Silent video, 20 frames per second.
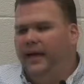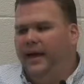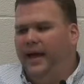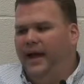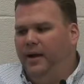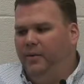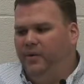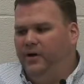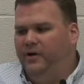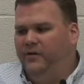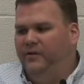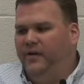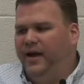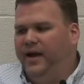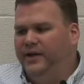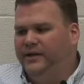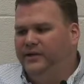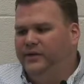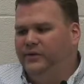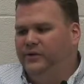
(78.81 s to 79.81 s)
I would
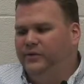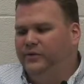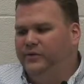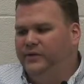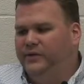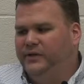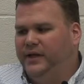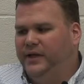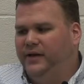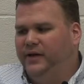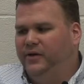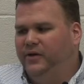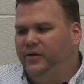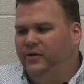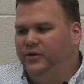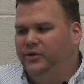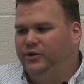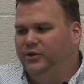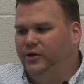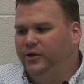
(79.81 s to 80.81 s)
advise students that
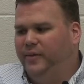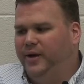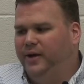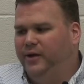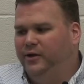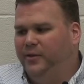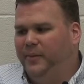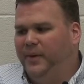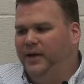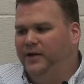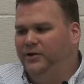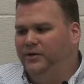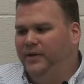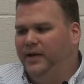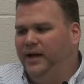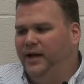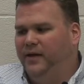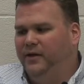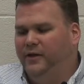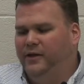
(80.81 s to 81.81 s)
aren't sure about their major
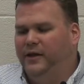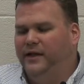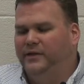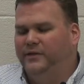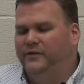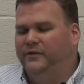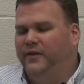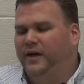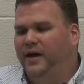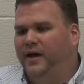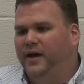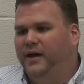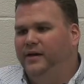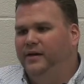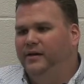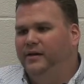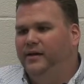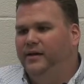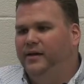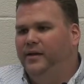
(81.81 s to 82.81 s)
now that that's
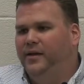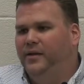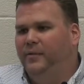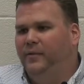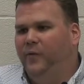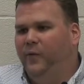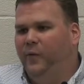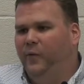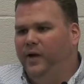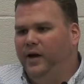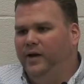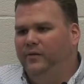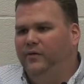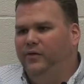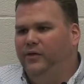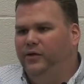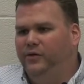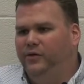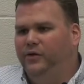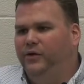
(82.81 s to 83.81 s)
fine. Whatever
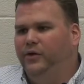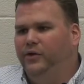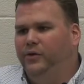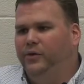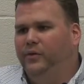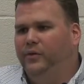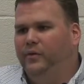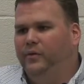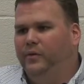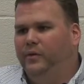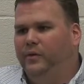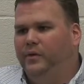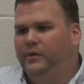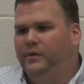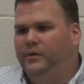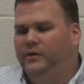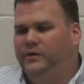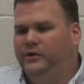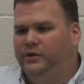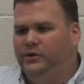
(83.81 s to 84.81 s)
you do,
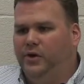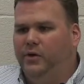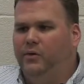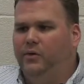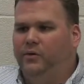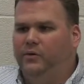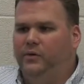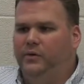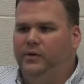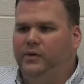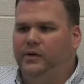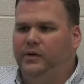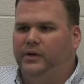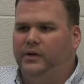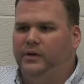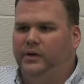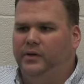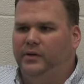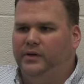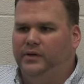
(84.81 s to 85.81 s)
don't
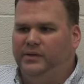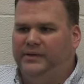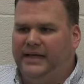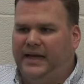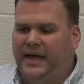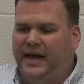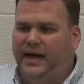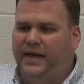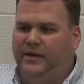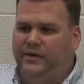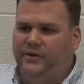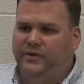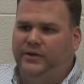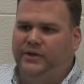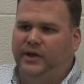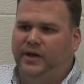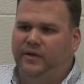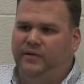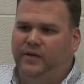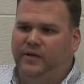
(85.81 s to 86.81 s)
tie
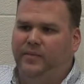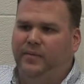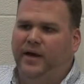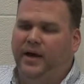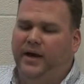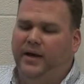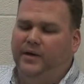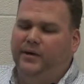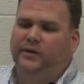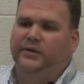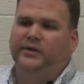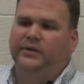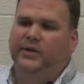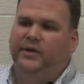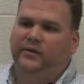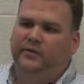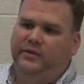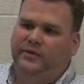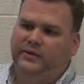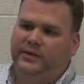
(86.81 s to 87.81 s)
yourself and bind
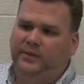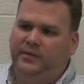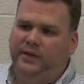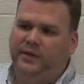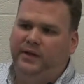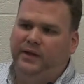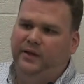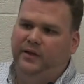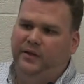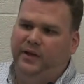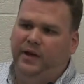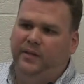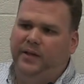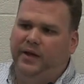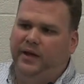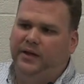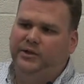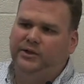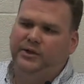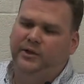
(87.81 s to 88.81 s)
yourself to something that you're not
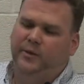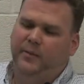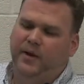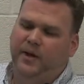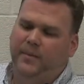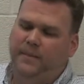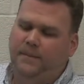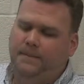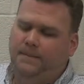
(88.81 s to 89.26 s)
passionate about.